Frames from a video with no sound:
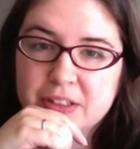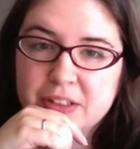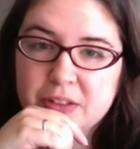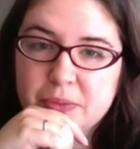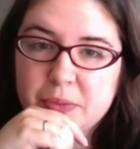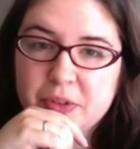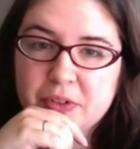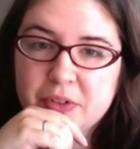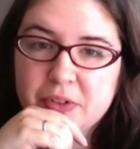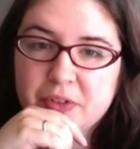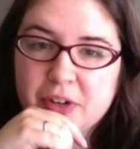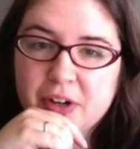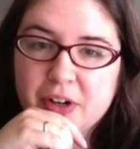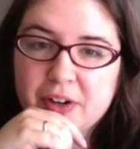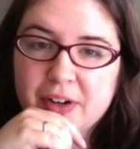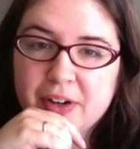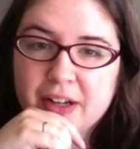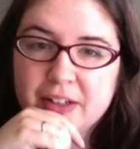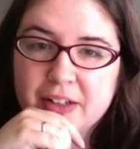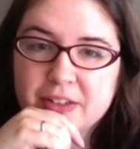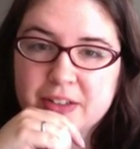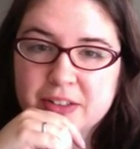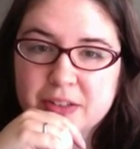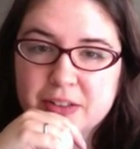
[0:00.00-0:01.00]
little bit far
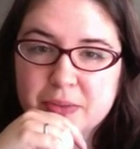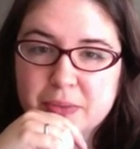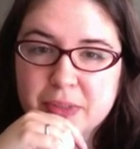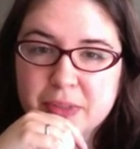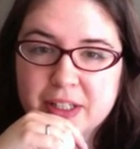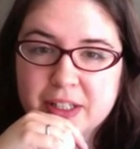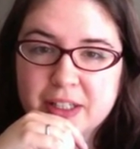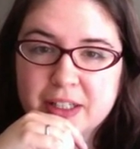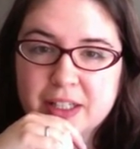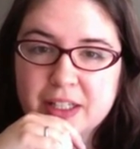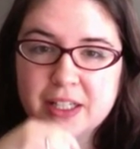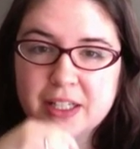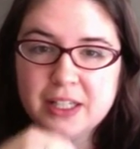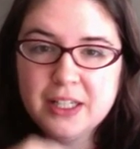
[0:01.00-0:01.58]
out to me.